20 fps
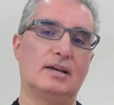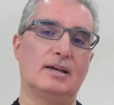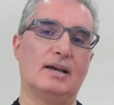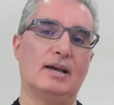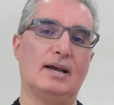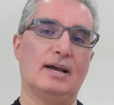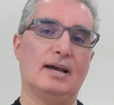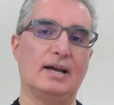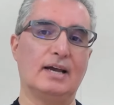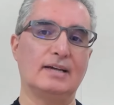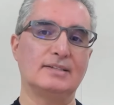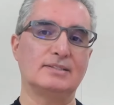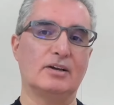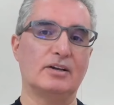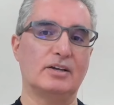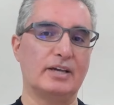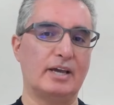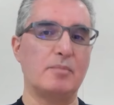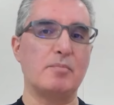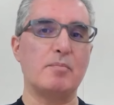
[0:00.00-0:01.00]
And as I
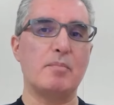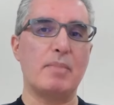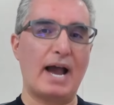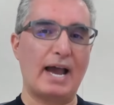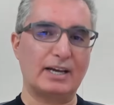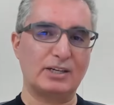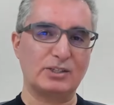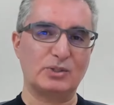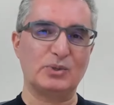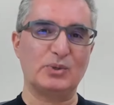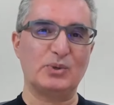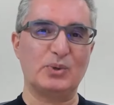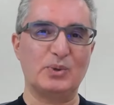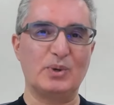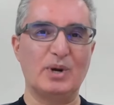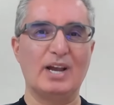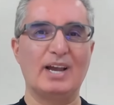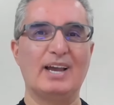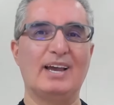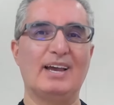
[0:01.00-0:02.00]
came back to
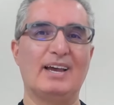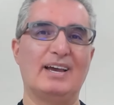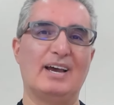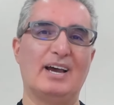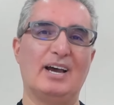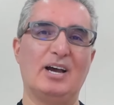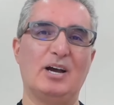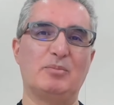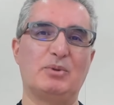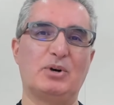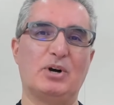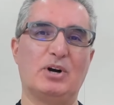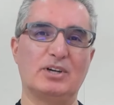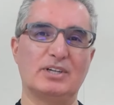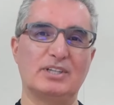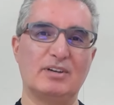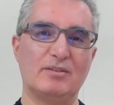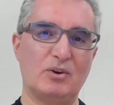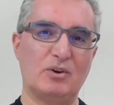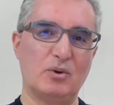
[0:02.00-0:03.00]
uh,
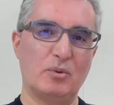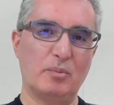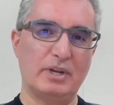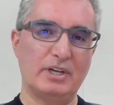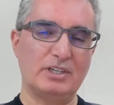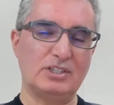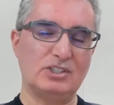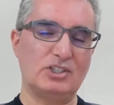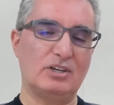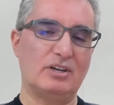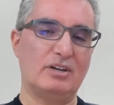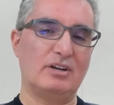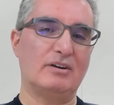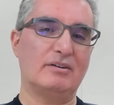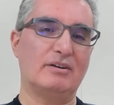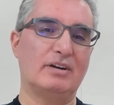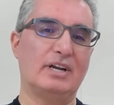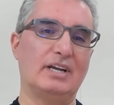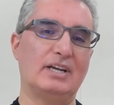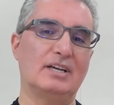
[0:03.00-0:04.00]
product development
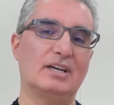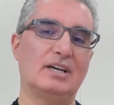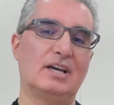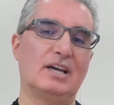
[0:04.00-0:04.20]
engineering,